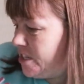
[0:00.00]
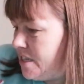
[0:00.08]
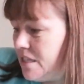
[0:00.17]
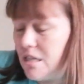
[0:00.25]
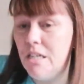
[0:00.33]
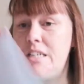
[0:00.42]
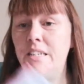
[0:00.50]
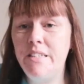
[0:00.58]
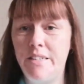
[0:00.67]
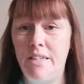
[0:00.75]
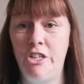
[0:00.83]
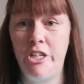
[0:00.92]
she's decided to
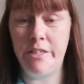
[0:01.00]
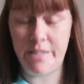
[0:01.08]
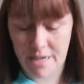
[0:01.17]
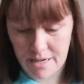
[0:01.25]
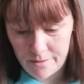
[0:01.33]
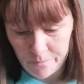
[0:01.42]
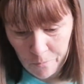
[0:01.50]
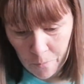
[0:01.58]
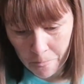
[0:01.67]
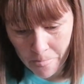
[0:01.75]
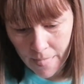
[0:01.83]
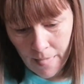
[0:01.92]
stitch instead.
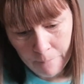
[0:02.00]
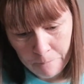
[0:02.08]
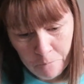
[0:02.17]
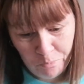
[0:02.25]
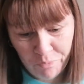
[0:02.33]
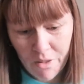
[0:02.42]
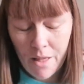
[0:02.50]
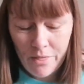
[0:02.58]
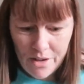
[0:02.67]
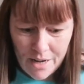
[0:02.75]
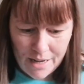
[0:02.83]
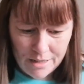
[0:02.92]

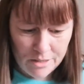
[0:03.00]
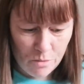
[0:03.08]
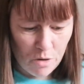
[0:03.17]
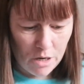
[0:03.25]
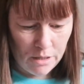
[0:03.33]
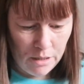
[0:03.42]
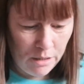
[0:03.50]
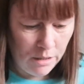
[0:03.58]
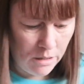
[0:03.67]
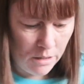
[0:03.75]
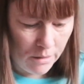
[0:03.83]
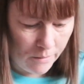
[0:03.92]
The next one.
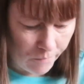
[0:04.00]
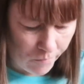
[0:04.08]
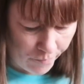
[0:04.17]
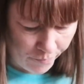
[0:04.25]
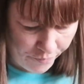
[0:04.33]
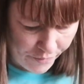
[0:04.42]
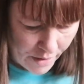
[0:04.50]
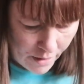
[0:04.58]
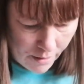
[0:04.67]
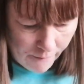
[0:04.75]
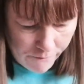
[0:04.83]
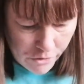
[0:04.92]

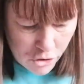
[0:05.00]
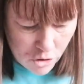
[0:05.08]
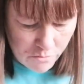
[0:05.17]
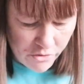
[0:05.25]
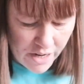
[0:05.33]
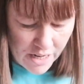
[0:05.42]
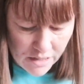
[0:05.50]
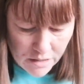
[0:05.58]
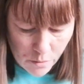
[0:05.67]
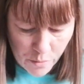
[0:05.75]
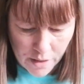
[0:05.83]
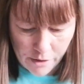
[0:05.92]
For some
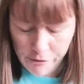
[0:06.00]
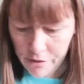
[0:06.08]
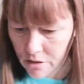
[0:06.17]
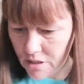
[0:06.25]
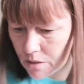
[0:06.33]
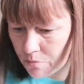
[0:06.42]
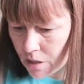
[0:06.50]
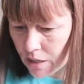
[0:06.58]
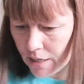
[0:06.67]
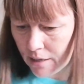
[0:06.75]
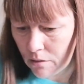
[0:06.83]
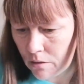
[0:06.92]
reason, when I filled in
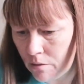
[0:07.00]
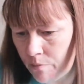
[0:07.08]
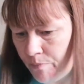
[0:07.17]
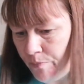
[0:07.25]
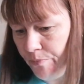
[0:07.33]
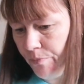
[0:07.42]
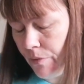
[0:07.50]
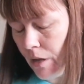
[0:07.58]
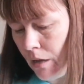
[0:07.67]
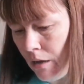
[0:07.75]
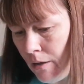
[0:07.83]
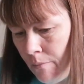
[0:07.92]
my little,
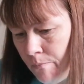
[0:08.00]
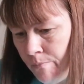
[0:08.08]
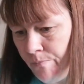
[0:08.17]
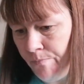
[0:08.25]
I